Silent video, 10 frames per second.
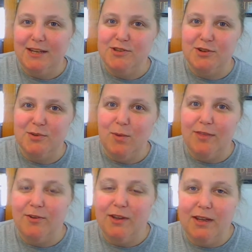danger,
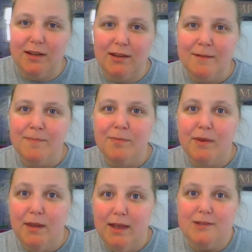whether he
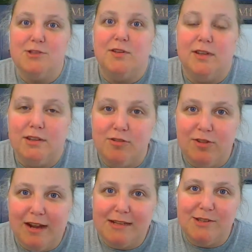actually
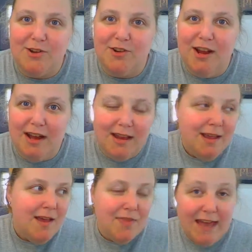contracts it or not.
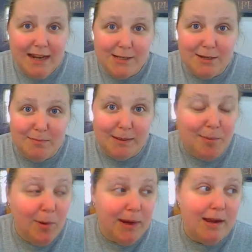That isn't my
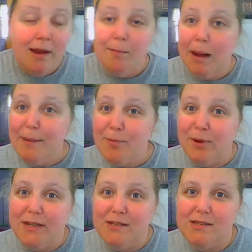point. My
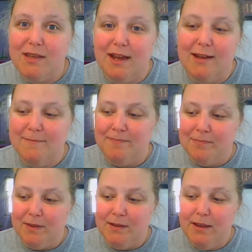point is that
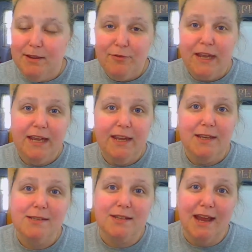if he
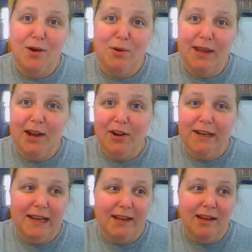is now
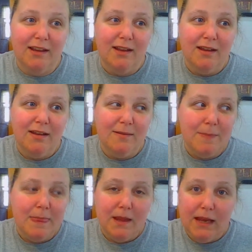carrying it,
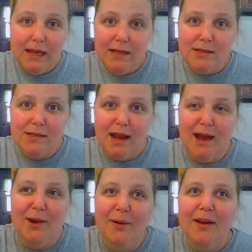he is
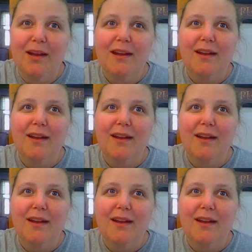now